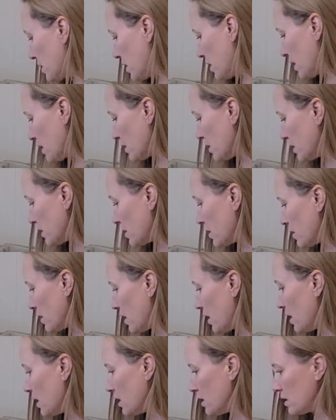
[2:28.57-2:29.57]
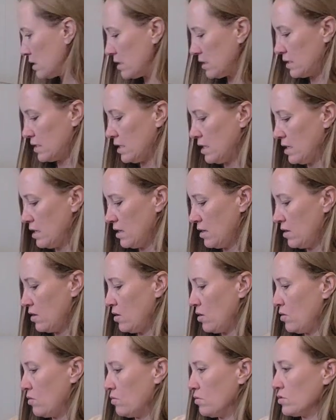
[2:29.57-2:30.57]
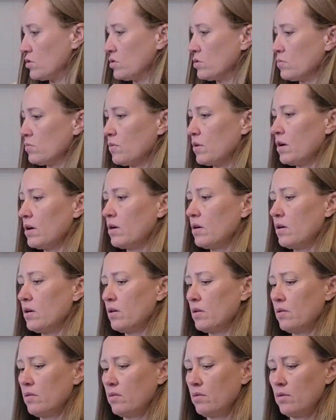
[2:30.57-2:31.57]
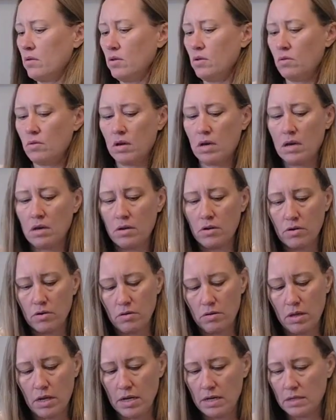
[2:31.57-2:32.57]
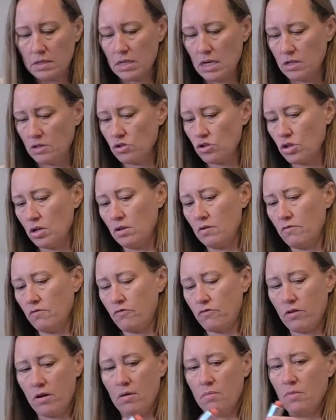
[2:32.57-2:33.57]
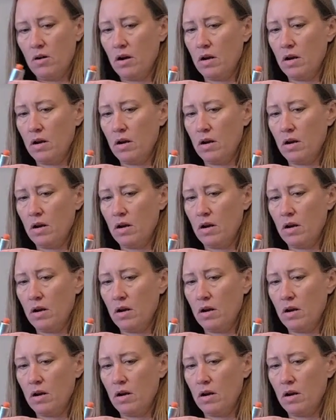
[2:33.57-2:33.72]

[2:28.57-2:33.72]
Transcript: connected to this, which is where you get your like tension from,